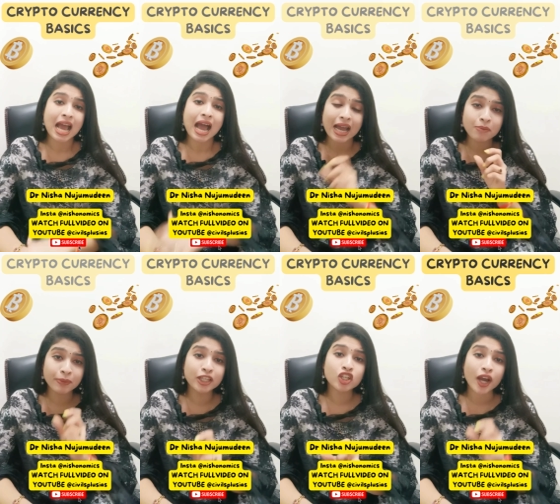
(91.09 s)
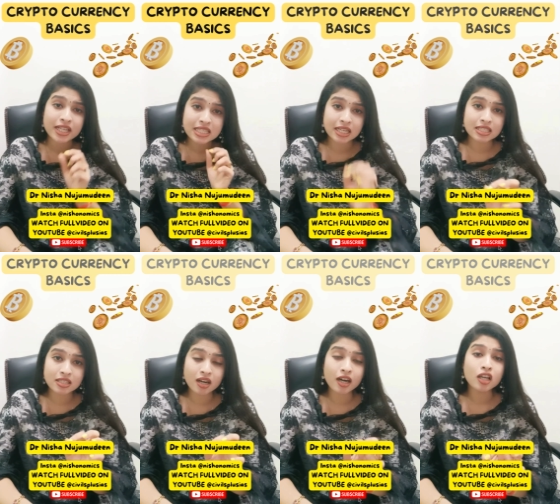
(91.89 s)
And Bitcoin is
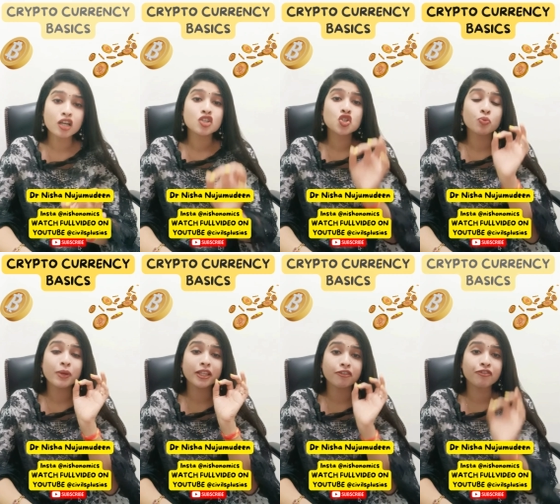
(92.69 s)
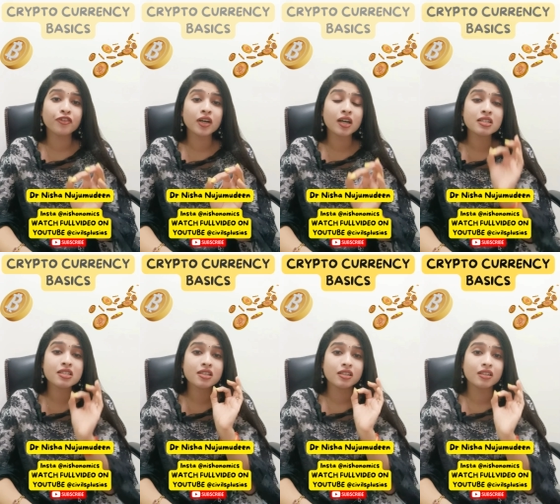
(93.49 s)
considered to be the
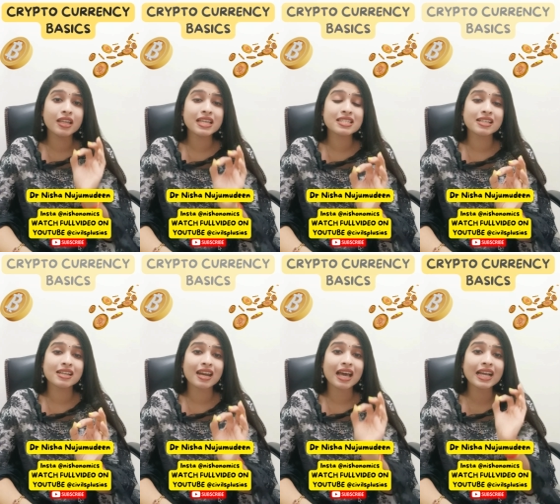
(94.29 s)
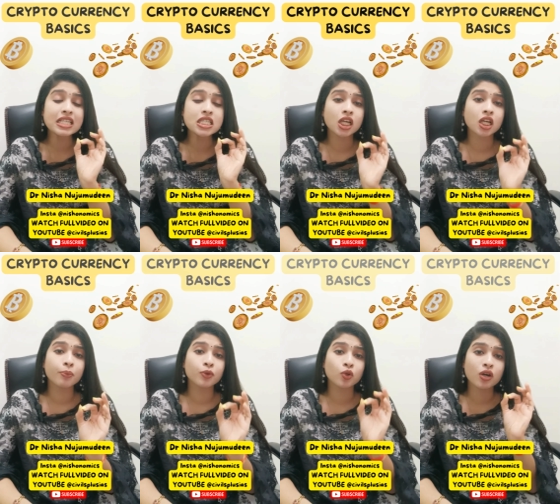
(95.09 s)
first decentralized
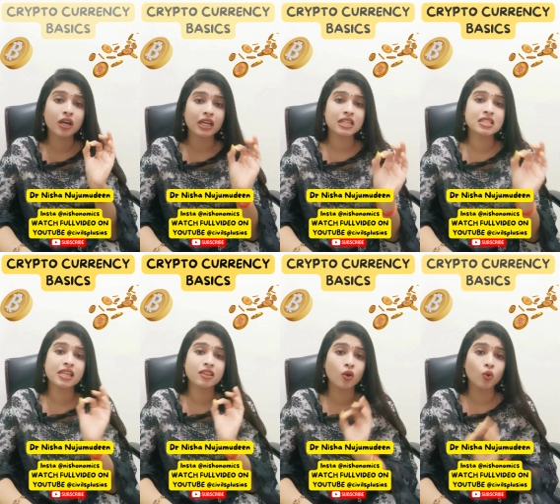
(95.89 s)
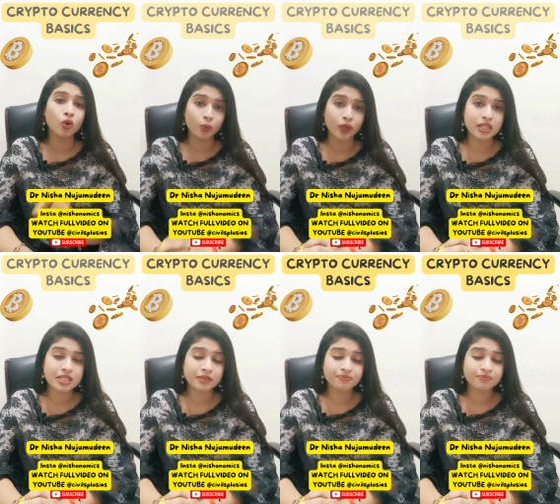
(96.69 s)
cryptocurrency in the whole world.